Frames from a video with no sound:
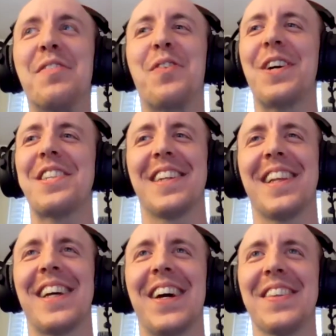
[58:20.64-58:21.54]

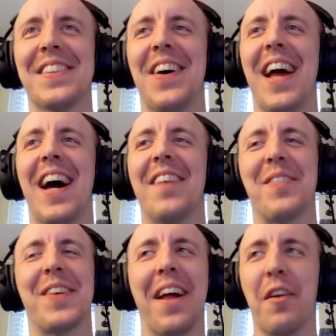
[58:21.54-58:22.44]
unfortunately also have. I
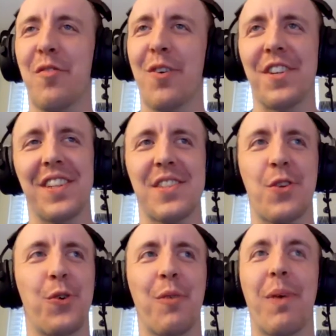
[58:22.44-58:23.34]
mean, not unfortunately, it's
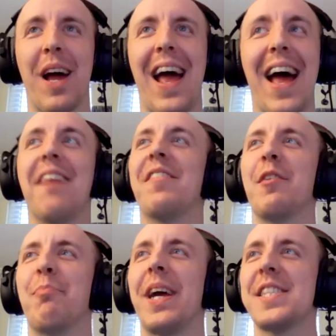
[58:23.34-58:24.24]
cool, but I have
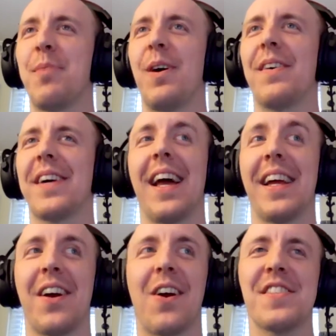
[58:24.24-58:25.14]
a baseball,
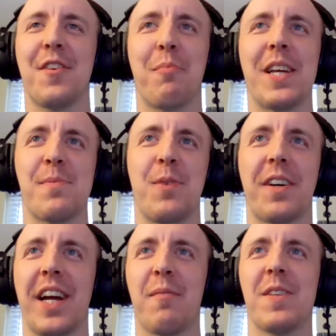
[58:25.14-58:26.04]
a Arsenal baseball
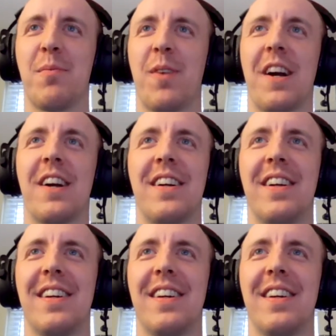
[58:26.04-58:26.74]
cap somewhere.